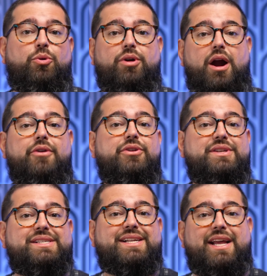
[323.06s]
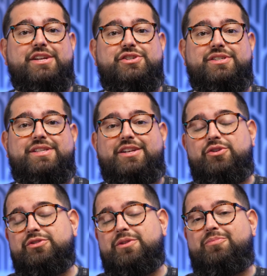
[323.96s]
or other destinations that
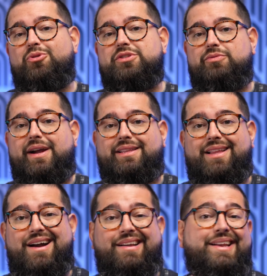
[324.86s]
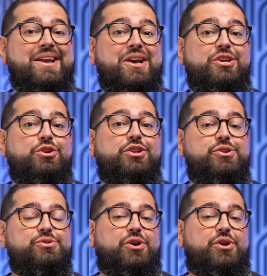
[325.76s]
don't support direct login, you can use